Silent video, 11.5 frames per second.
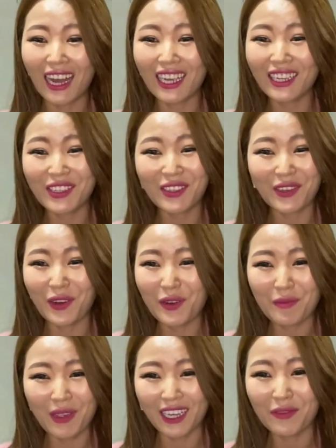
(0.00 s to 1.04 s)
I saw
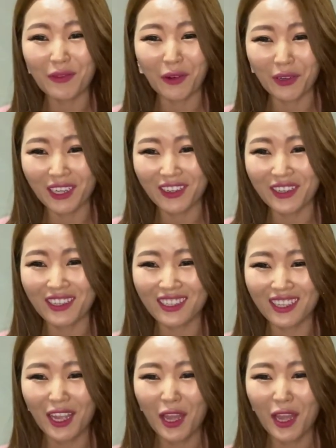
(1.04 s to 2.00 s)
many foreigners